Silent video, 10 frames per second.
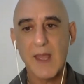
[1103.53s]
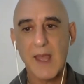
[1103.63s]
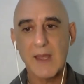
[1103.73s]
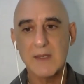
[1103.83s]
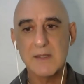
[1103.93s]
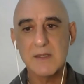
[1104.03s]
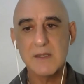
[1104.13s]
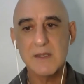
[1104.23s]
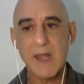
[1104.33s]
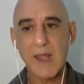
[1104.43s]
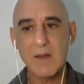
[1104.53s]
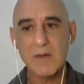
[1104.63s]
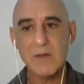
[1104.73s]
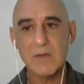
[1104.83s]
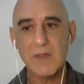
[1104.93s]
And
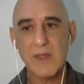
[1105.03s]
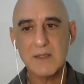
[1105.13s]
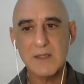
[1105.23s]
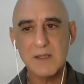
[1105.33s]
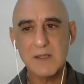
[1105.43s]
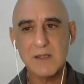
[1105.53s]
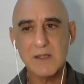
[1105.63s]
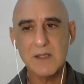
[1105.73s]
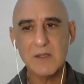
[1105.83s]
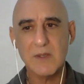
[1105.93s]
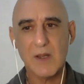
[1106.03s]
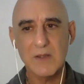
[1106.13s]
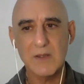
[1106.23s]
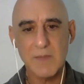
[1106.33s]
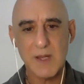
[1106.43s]
now that's going to turn into an
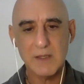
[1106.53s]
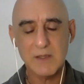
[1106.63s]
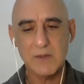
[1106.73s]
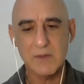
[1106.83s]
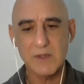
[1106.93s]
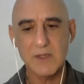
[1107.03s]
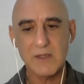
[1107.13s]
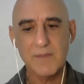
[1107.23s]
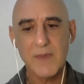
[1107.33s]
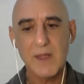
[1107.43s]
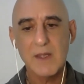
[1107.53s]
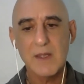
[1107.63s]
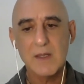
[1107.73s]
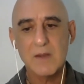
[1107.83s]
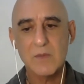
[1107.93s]
on-demand course,
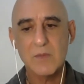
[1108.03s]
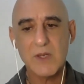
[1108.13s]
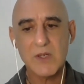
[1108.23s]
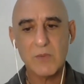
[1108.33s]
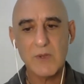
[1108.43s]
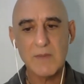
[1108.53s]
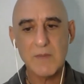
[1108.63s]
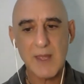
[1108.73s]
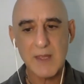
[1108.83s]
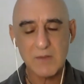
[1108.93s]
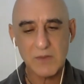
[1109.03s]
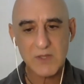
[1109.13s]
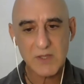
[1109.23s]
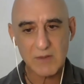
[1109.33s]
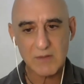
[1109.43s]
which we may
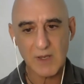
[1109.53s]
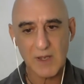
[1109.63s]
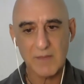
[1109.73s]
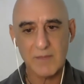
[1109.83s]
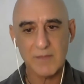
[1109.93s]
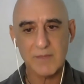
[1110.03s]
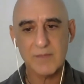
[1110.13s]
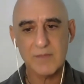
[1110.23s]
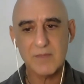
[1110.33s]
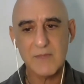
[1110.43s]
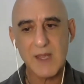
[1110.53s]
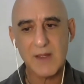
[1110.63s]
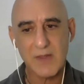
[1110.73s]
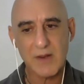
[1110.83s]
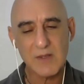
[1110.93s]
also, there
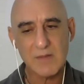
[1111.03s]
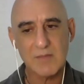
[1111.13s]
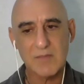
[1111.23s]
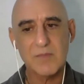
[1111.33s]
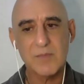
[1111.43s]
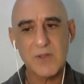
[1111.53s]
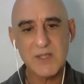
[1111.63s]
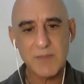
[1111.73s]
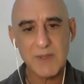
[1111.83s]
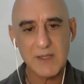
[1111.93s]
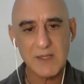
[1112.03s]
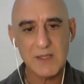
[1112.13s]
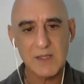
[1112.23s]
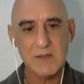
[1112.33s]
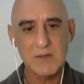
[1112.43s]
are possibility
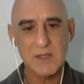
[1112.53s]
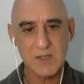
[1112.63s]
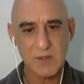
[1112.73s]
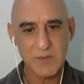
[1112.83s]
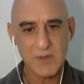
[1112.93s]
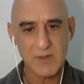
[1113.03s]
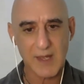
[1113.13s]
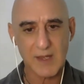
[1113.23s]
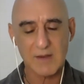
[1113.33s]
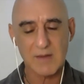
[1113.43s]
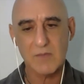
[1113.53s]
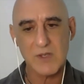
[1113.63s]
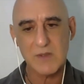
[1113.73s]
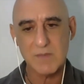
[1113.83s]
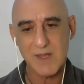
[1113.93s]
to distribute that,
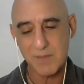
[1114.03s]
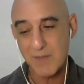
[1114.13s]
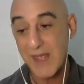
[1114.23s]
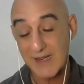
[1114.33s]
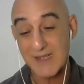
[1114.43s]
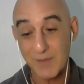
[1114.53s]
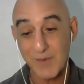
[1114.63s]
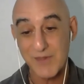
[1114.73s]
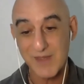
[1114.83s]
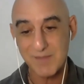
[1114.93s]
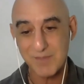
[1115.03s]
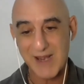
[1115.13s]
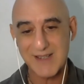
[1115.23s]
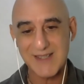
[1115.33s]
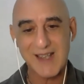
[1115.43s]
which it may end up on the
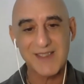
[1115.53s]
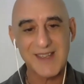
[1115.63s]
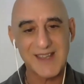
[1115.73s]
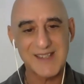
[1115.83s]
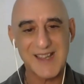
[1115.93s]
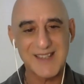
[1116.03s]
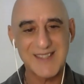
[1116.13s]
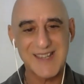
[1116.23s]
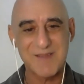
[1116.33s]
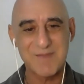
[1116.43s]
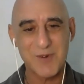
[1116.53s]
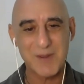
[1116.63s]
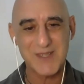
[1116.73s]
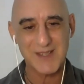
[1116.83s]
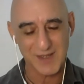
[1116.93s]
Balanced Healthcare JCM
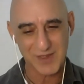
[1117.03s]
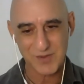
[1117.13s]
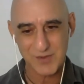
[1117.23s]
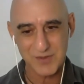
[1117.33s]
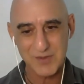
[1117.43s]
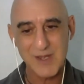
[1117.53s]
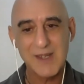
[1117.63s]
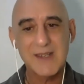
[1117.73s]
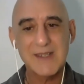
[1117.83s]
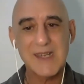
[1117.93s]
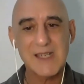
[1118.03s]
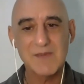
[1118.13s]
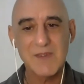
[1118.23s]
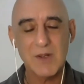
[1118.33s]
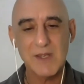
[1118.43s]
website through Net
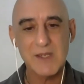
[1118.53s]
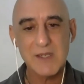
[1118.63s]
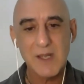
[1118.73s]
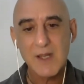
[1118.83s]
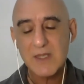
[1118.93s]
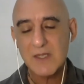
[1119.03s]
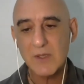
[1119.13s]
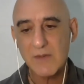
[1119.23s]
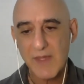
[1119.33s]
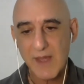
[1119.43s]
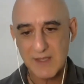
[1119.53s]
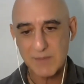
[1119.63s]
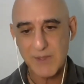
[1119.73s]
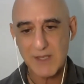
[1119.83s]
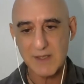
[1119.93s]
of Knowledge. So all of that is
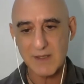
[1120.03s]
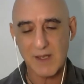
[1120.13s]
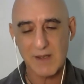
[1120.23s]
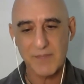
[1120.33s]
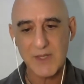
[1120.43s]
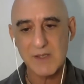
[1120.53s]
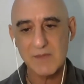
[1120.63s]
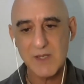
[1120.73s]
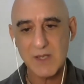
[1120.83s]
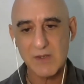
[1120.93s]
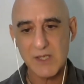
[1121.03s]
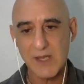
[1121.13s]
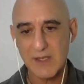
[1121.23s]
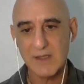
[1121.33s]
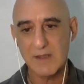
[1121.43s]
being kind of
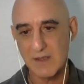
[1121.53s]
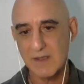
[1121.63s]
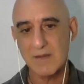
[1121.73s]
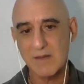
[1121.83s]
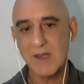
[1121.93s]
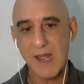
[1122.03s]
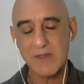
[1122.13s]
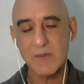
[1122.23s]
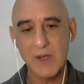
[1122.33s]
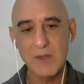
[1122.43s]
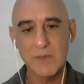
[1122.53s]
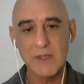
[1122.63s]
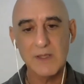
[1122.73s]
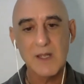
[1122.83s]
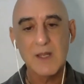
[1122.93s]
negotiated at the moment.
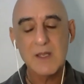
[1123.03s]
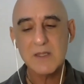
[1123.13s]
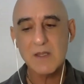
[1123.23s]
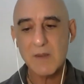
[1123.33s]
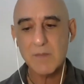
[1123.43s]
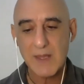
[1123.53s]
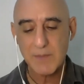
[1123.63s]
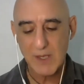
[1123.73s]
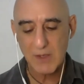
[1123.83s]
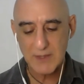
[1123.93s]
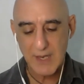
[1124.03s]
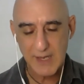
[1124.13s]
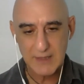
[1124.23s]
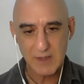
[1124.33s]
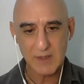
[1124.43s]
So there may be
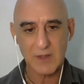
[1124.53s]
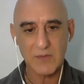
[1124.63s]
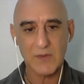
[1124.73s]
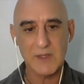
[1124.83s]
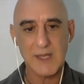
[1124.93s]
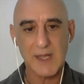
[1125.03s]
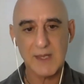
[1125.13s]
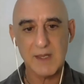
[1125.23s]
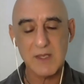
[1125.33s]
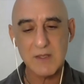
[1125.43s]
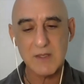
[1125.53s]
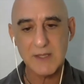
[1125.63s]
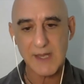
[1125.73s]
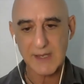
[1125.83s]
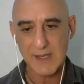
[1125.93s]
online learning for Ontake that you can
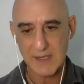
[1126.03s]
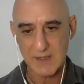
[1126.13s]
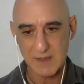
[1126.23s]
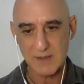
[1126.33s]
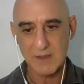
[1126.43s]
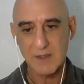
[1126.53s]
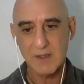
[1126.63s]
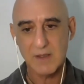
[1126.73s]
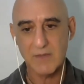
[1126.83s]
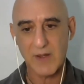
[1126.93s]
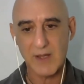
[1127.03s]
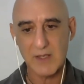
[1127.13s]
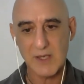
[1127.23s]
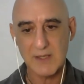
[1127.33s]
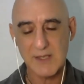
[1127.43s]
get here via
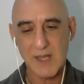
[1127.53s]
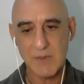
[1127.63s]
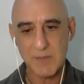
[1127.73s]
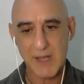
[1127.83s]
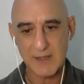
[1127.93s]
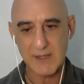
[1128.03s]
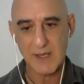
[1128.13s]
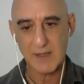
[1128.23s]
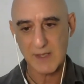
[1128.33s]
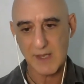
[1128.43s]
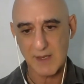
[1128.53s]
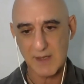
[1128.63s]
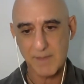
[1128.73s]
JCM and Balanced Healthcare